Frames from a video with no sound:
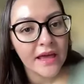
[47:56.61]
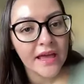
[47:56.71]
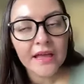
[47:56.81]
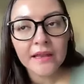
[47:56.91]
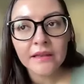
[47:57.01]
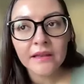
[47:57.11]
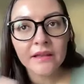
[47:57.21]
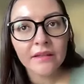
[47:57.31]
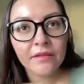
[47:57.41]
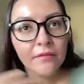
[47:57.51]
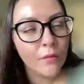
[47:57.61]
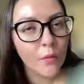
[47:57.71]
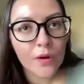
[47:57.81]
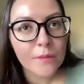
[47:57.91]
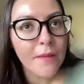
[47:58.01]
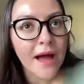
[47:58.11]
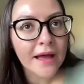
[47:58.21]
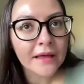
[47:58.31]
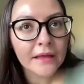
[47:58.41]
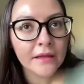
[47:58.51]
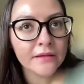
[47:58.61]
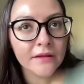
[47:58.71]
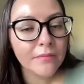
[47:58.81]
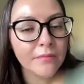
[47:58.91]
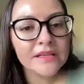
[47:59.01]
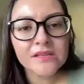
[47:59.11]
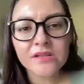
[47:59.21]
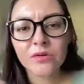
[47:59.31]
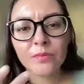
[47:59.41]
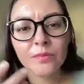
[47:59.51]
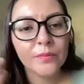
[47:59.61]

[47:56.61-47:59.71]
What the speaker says: And we might, depending on